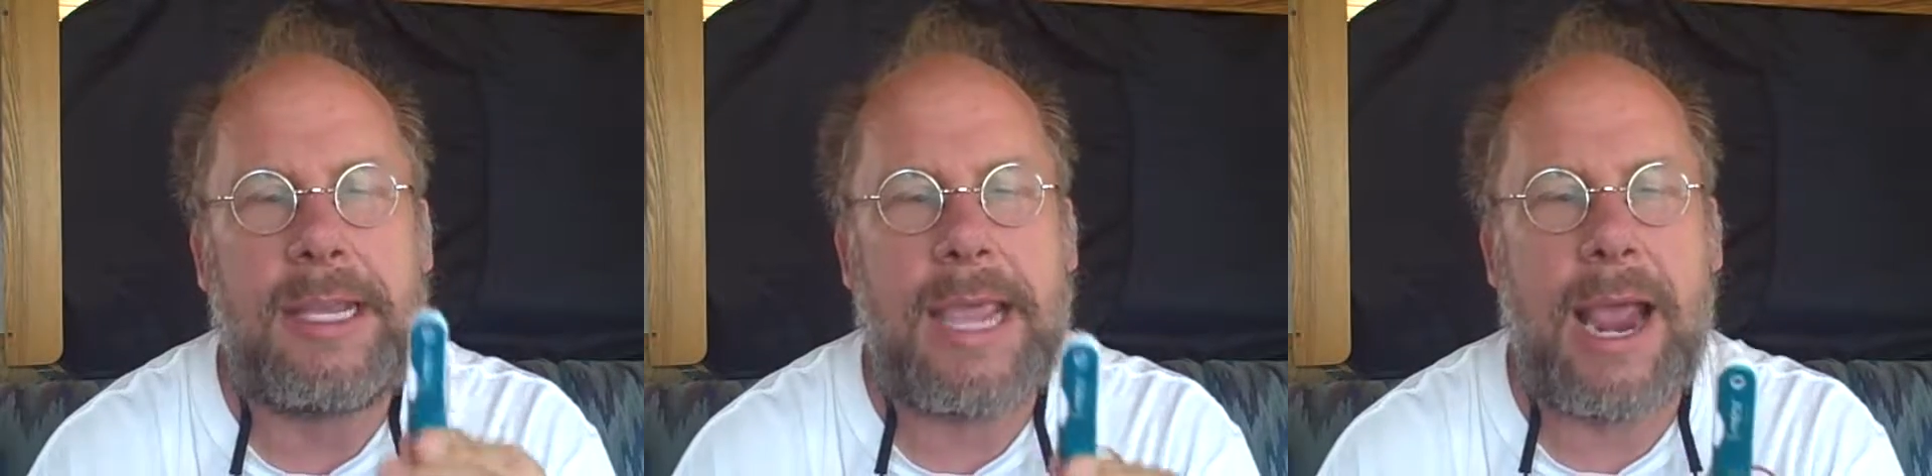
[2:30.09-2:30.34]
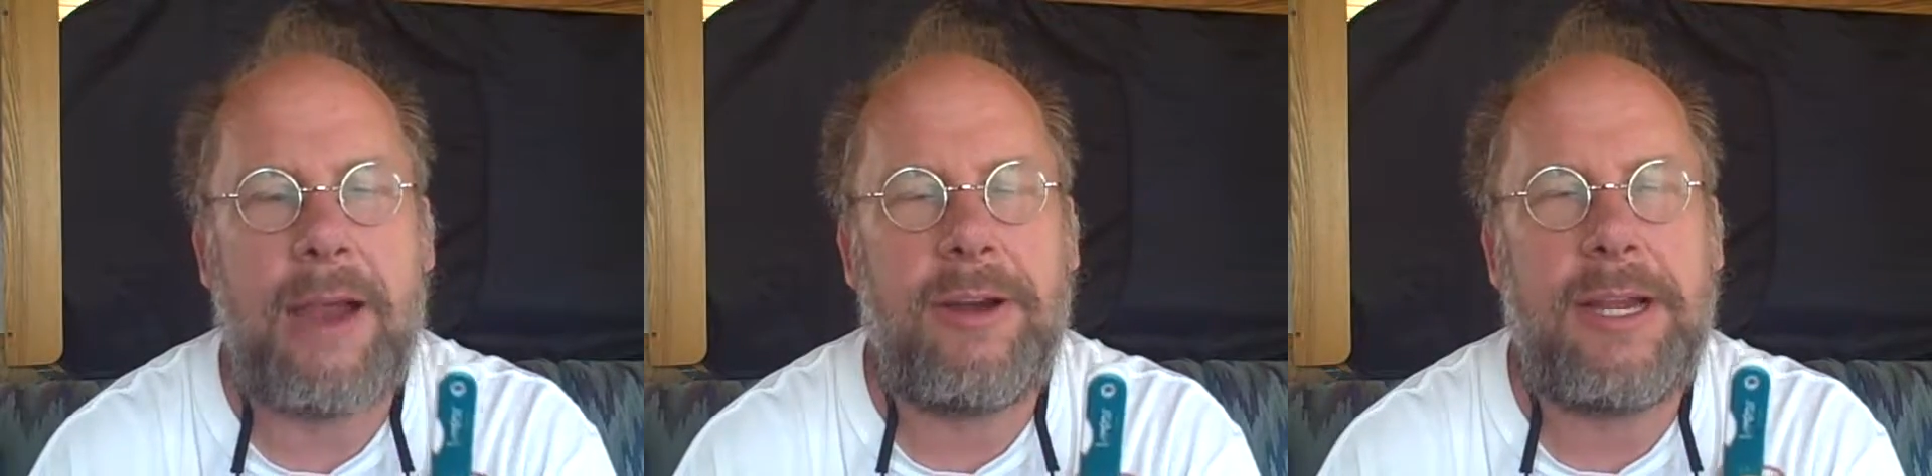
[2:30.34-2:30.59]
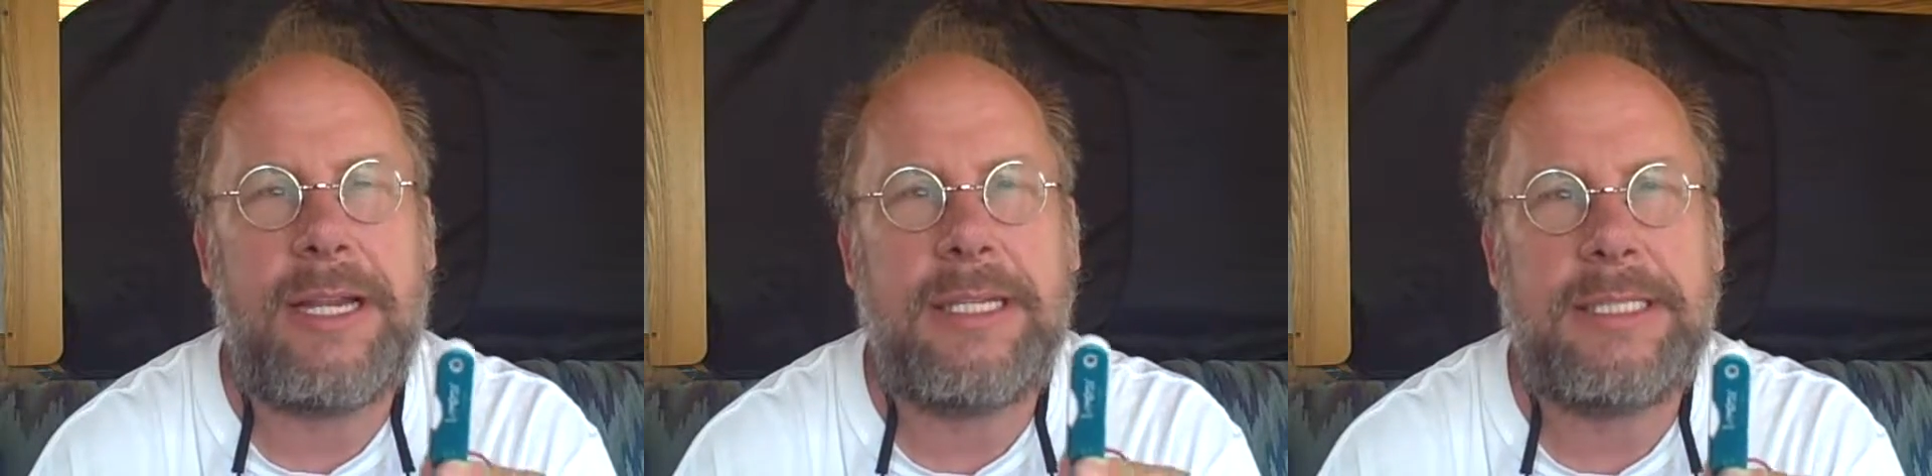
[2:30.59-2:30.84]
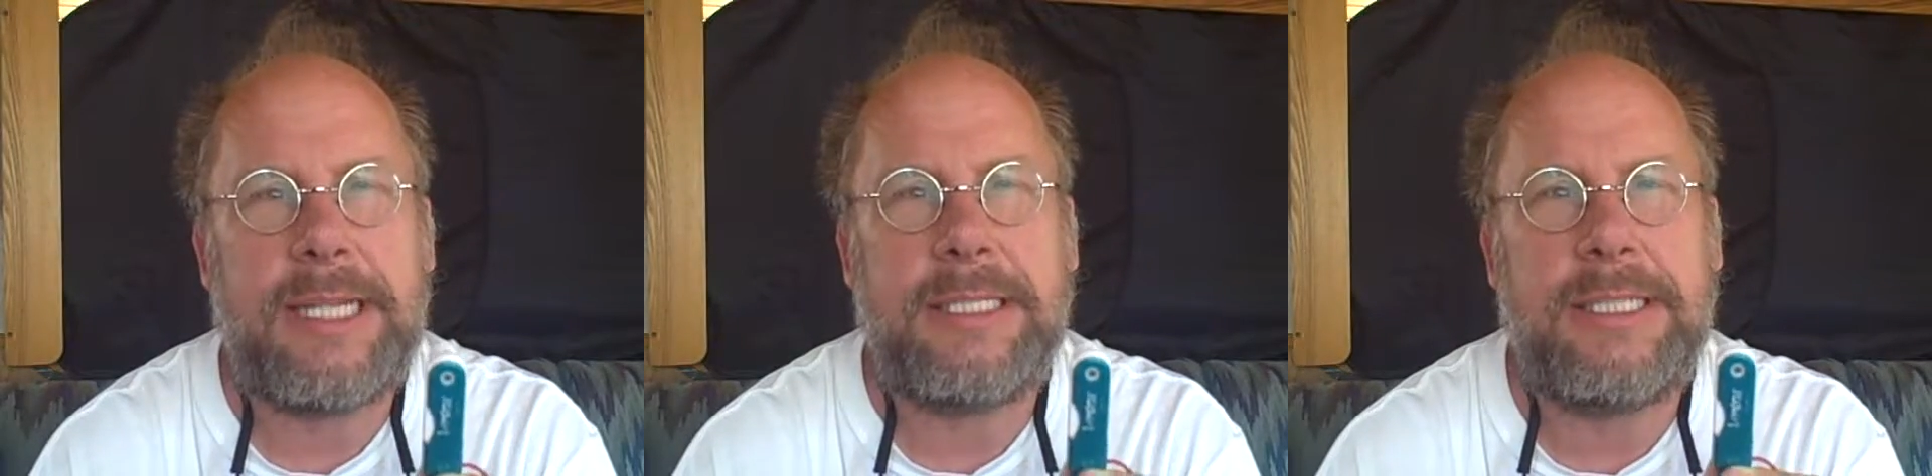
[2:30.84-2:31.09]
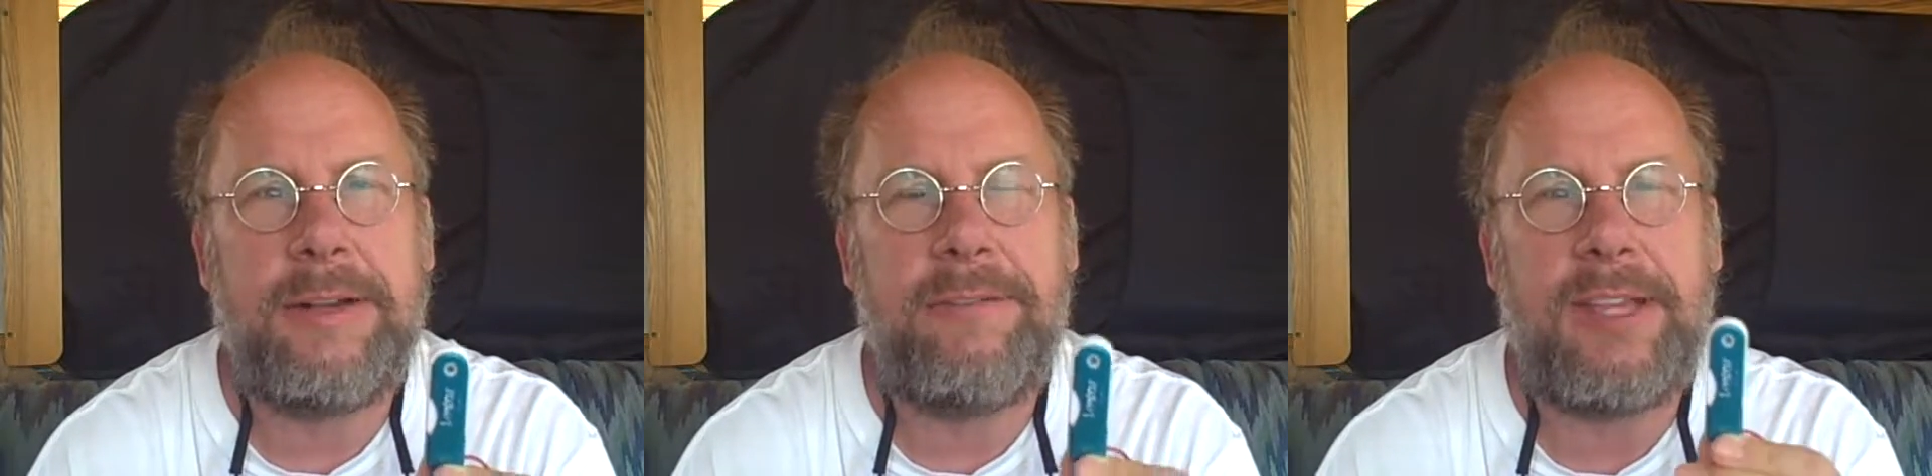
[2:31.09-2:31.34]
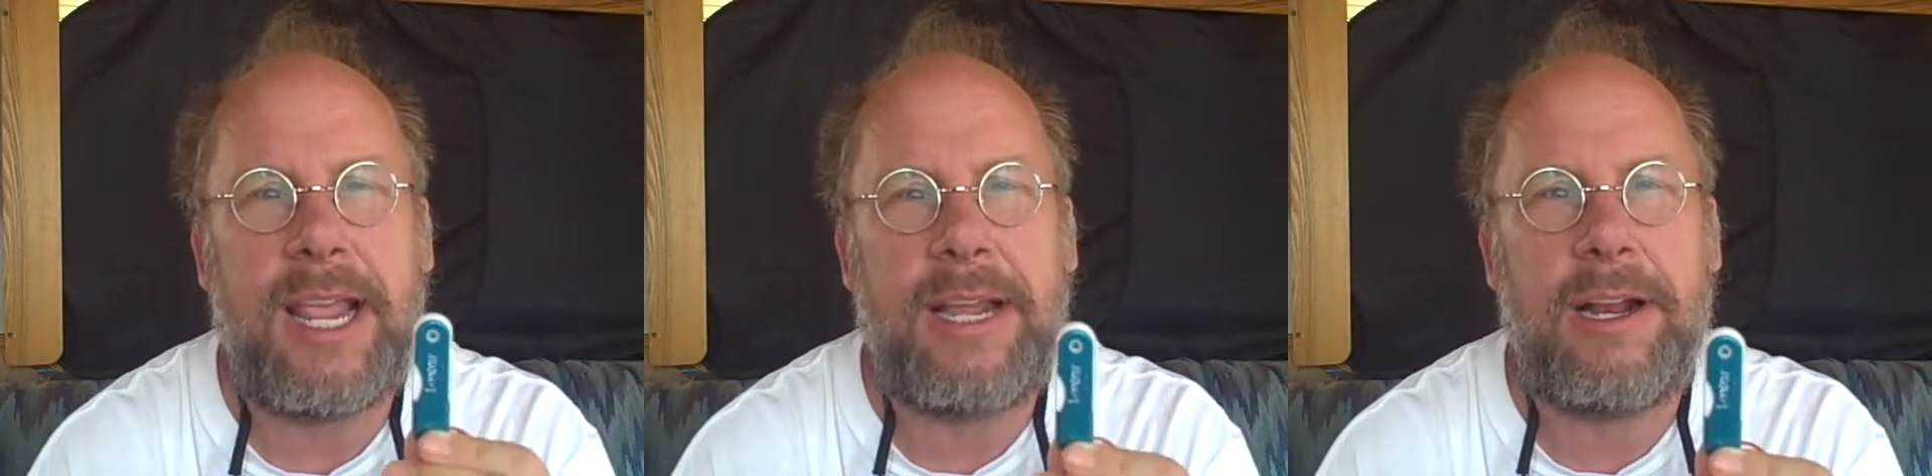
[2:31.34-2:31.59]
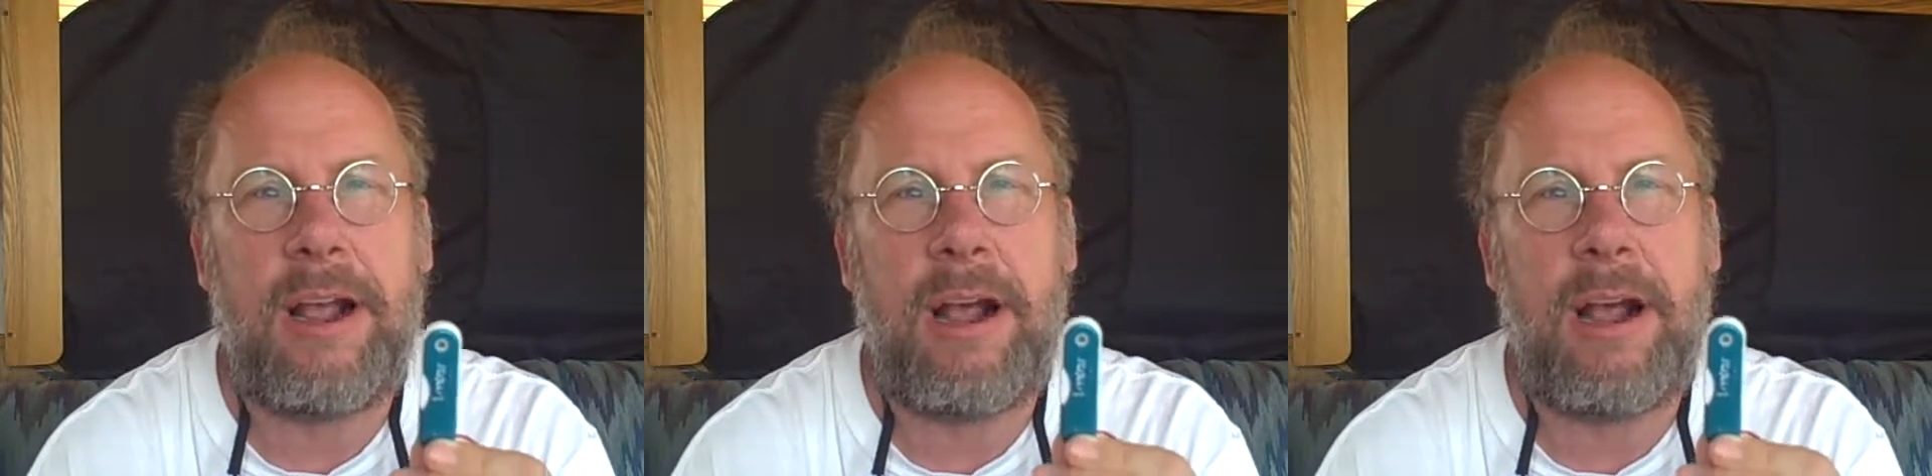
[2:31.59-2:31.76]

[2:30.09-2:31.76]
to carry sensitive data